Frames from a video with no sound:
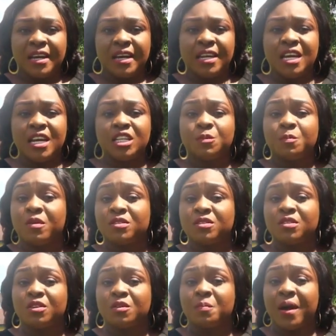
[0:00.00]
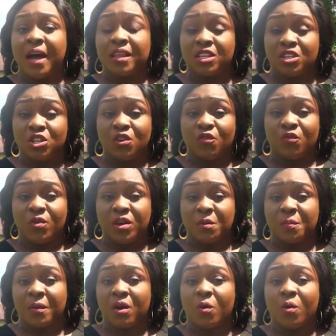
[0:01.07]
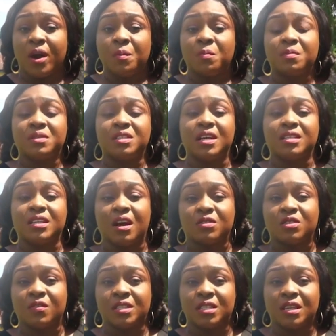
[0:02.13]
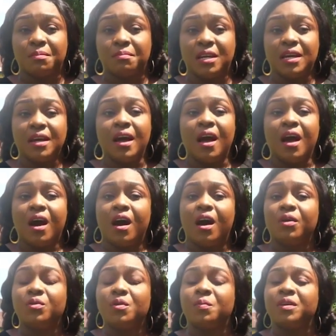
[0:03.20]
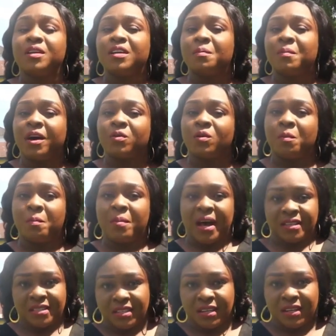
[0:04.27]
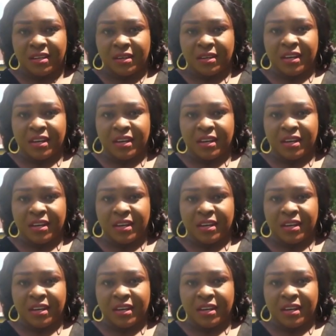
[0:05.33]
It is sponsored by the Chief Whip, Akwa Ibom State House of Assembly, Honorable Emmanuel Bassi